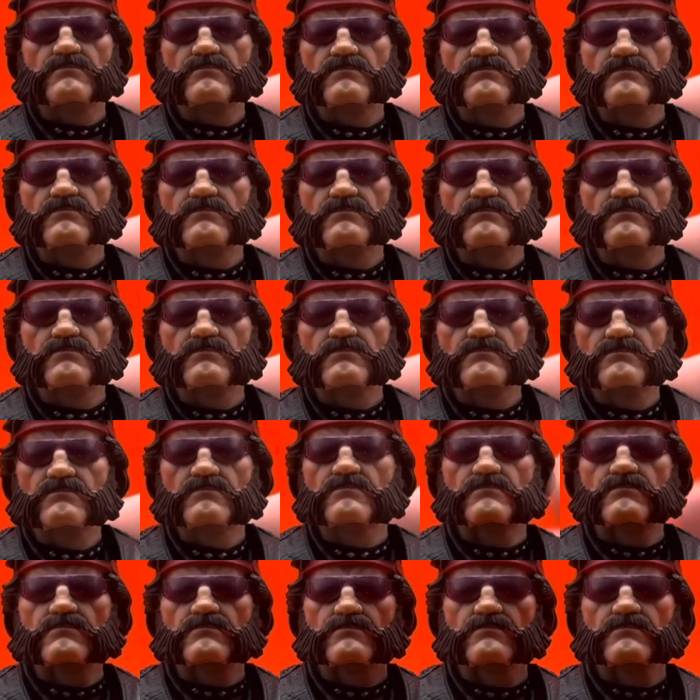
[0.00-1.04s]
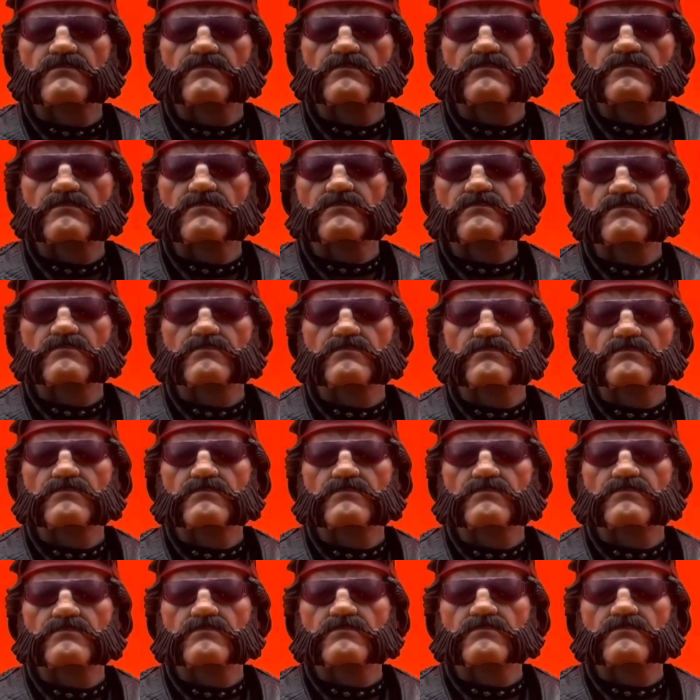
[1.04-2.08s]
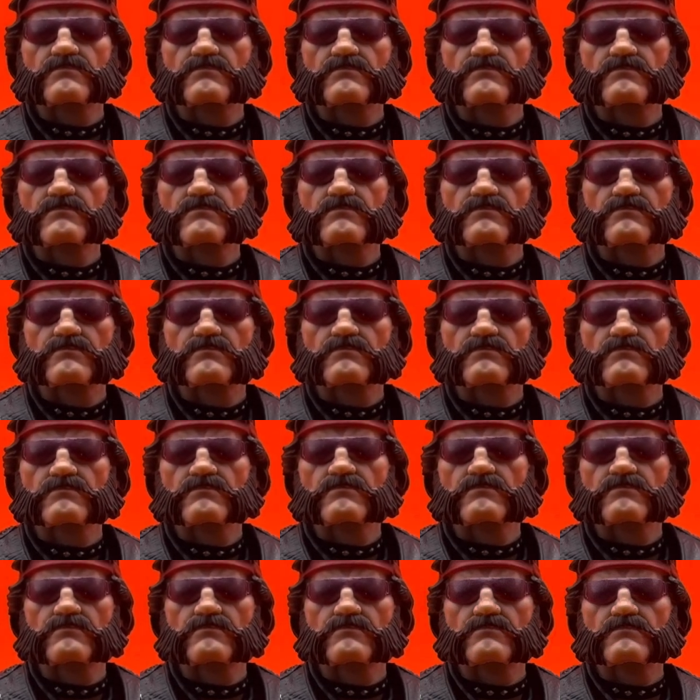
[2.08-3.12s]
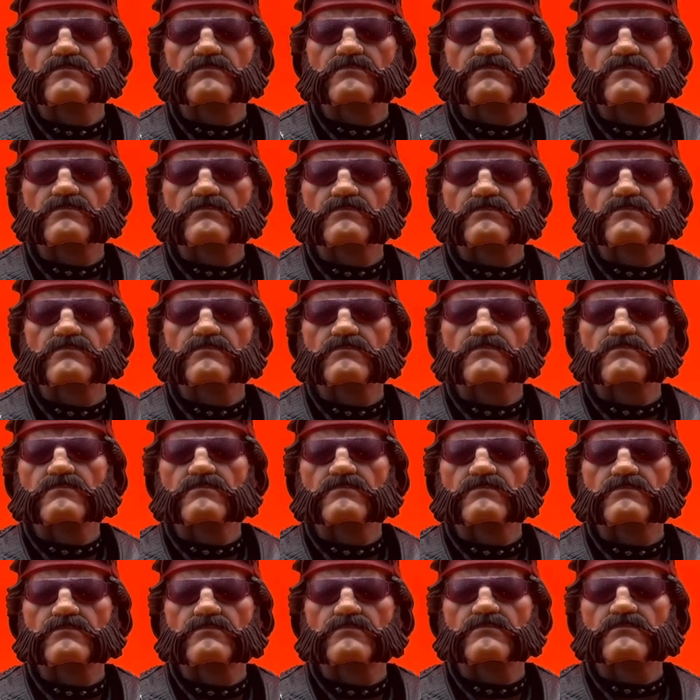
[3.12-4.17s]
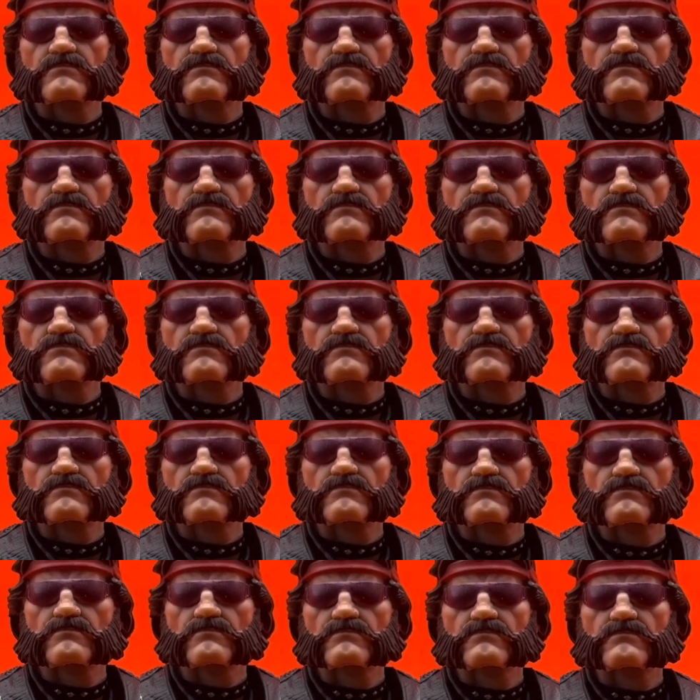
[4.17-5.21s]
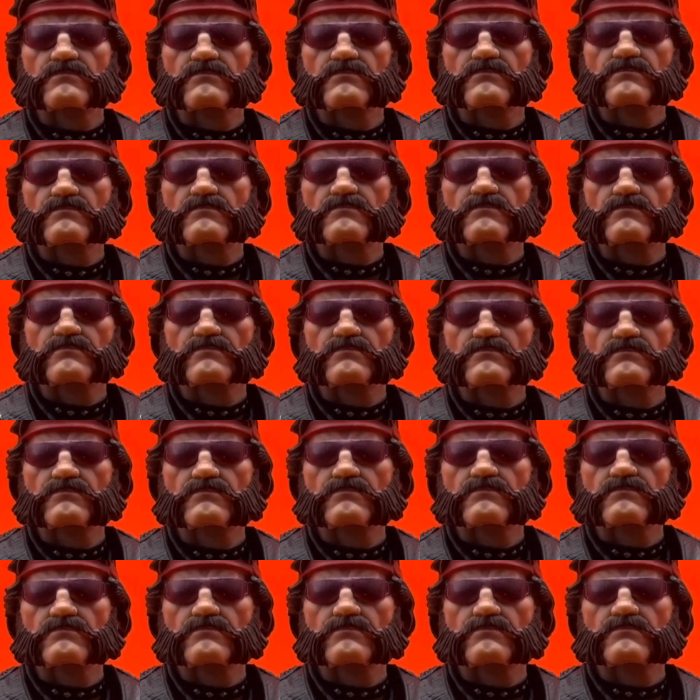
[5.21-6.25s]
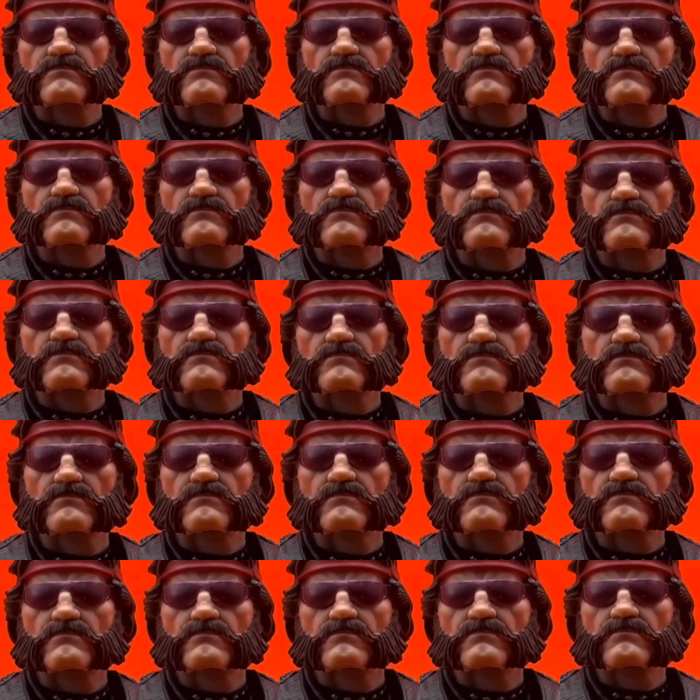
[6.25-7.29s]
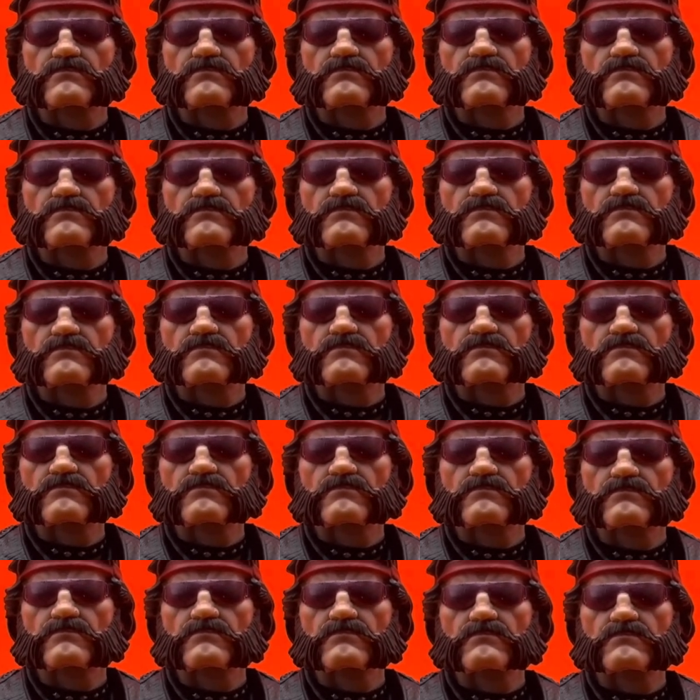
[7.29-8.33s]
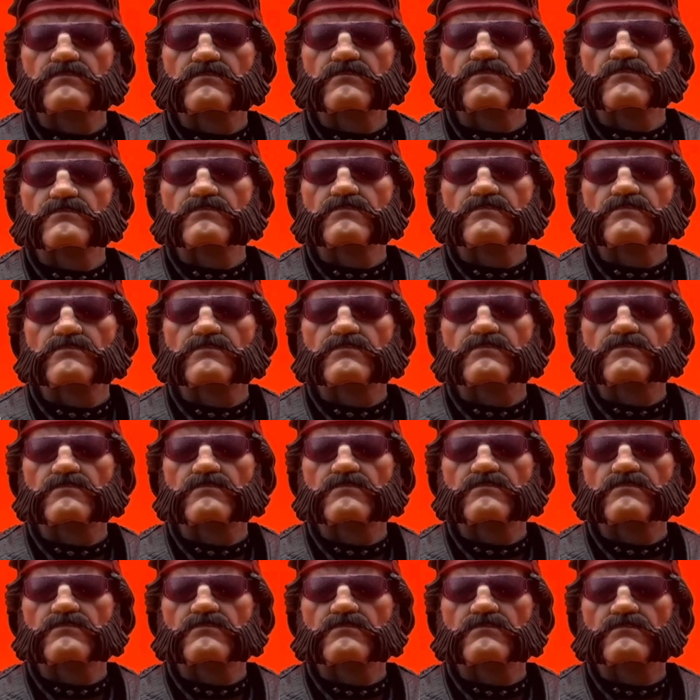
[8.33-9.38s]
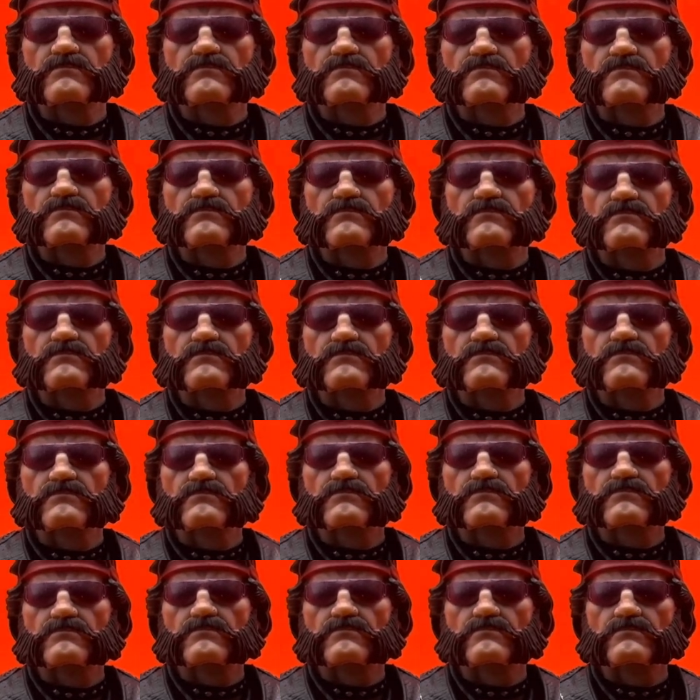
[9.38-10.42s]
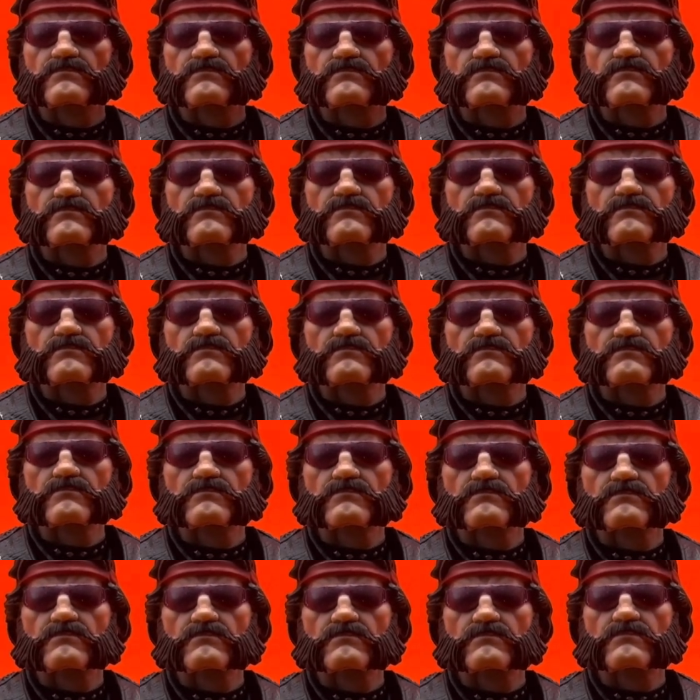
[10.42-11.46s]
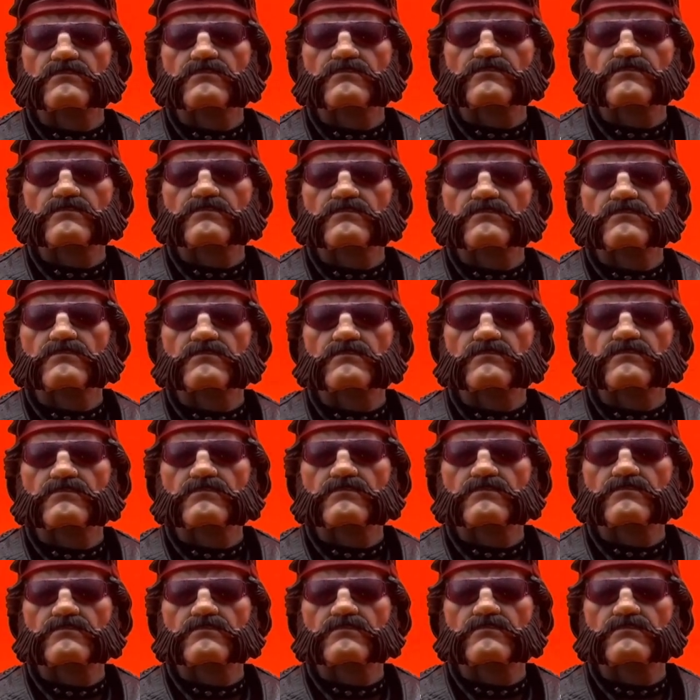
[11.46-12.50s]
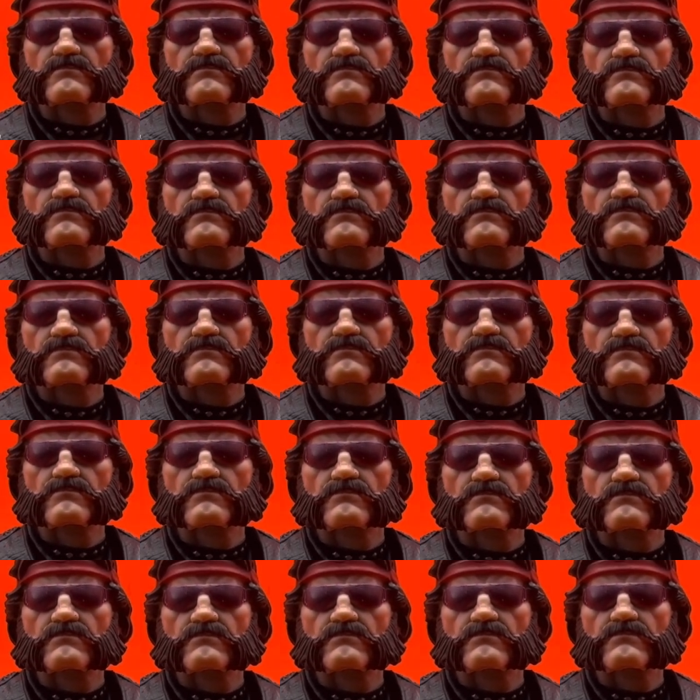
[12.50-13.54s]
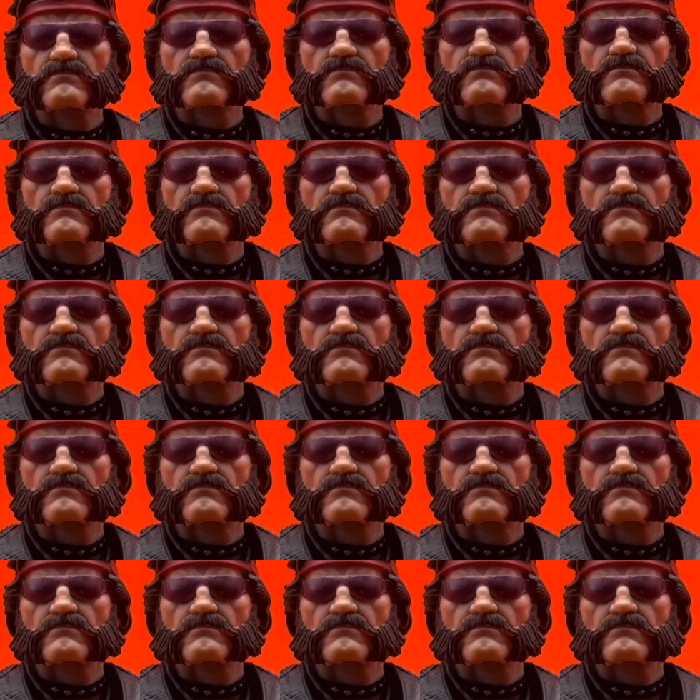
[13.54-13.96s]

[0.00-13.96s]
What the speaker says: I personally was a fan of the character that we had with the sunglasses being removable on Buzzer and Ripper, especially Ripper, because they were able to give us the glass eye with the smiley face on one of his eyes.